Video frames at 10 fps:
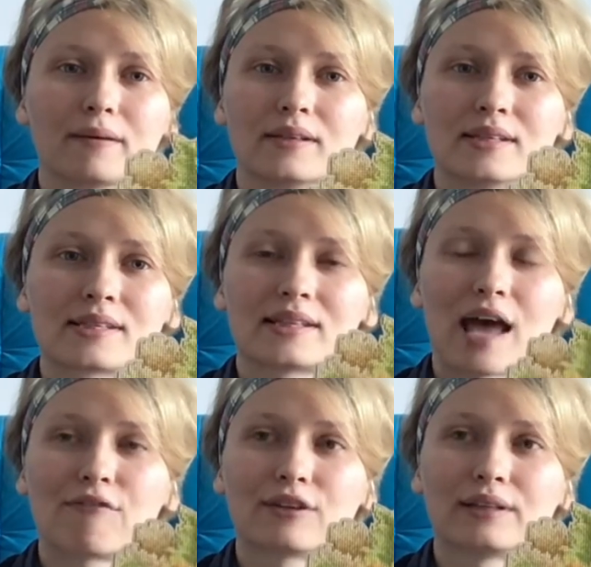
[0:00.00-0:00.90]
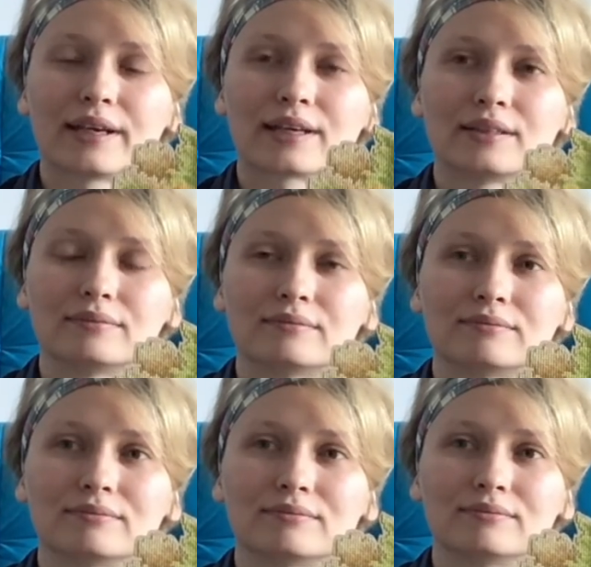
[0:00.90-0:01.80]
it's never like
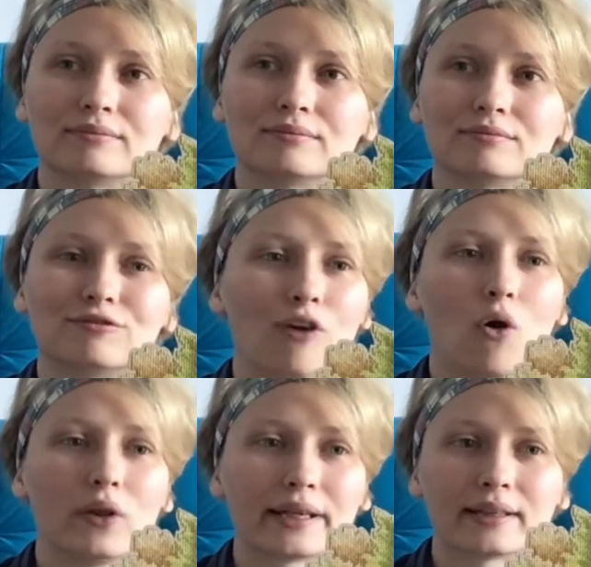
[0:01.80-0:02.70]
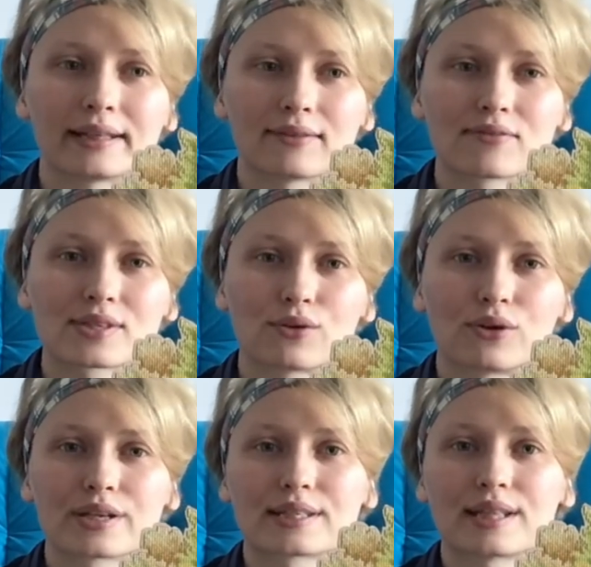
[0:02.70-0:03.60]
falling leaves or
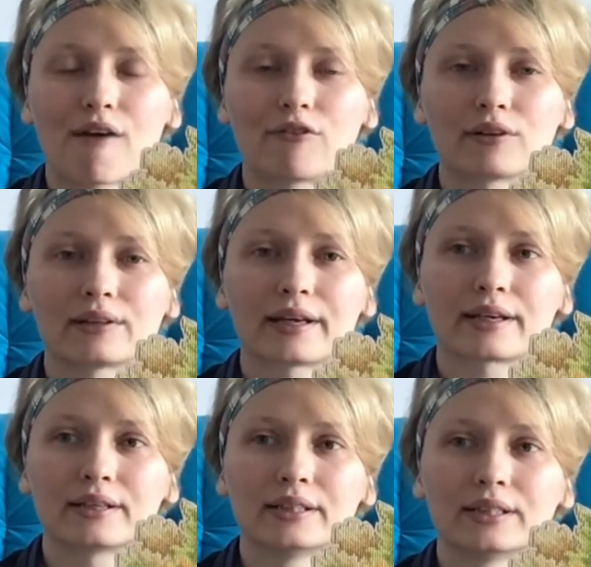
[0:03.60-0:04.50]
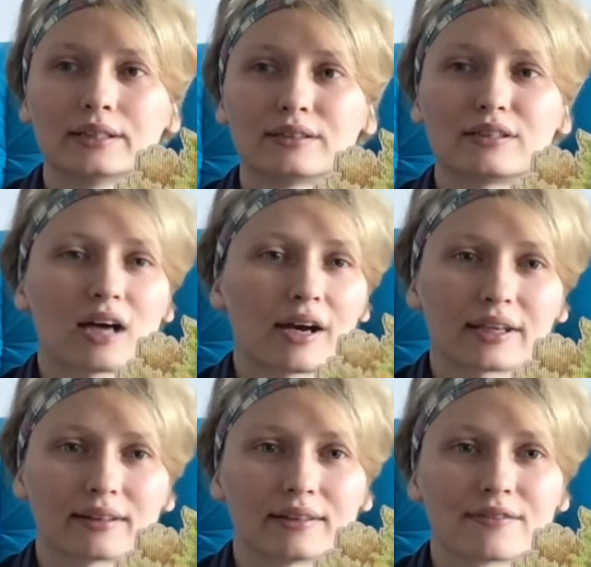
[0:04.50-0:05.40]
it's never like
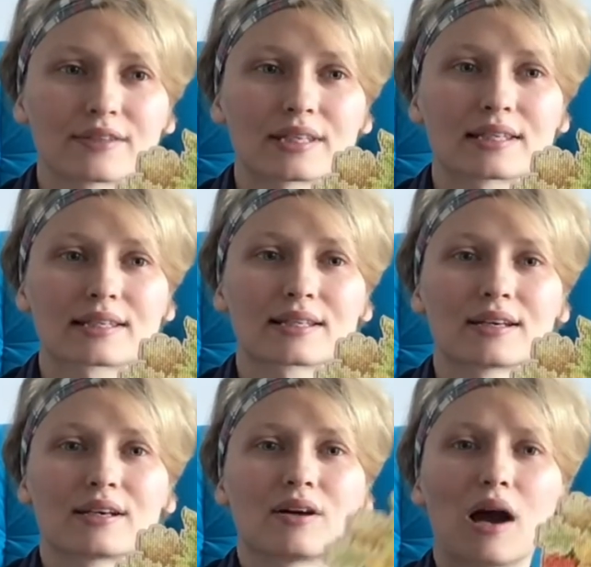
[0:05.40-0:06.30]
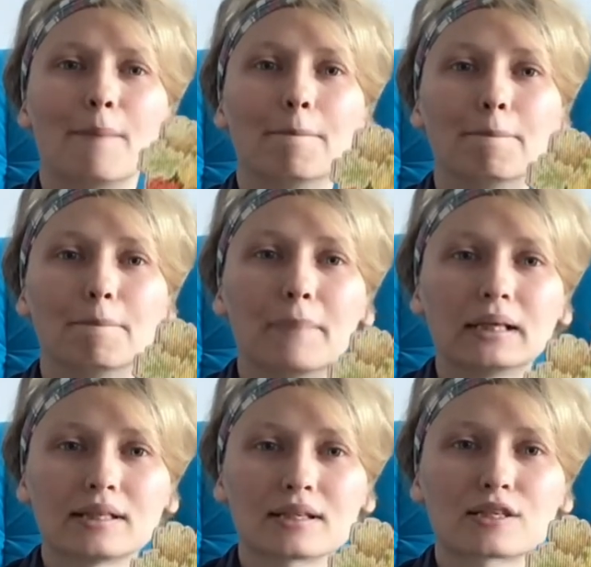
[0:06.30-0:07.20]
dying leaves. It's
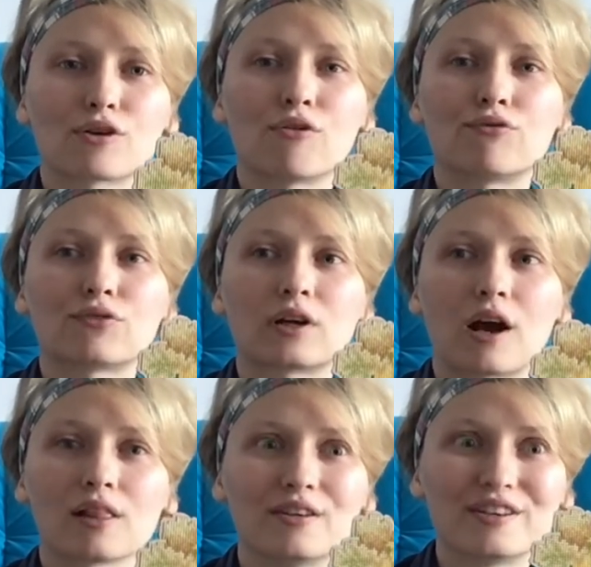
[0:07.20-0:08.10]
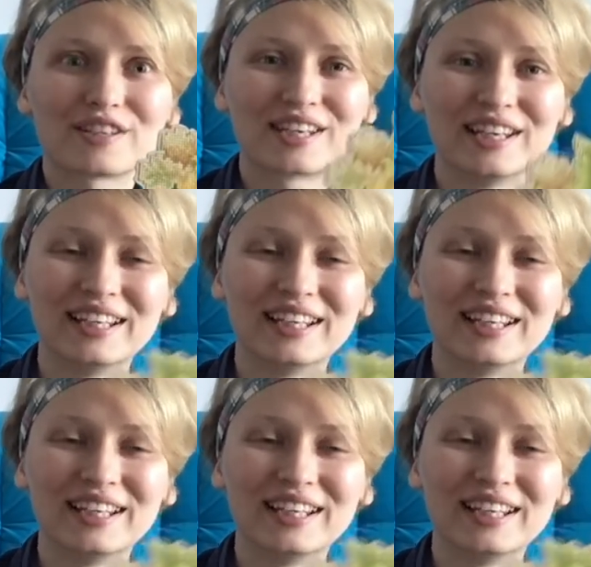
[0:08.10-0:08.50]
abundance of colors.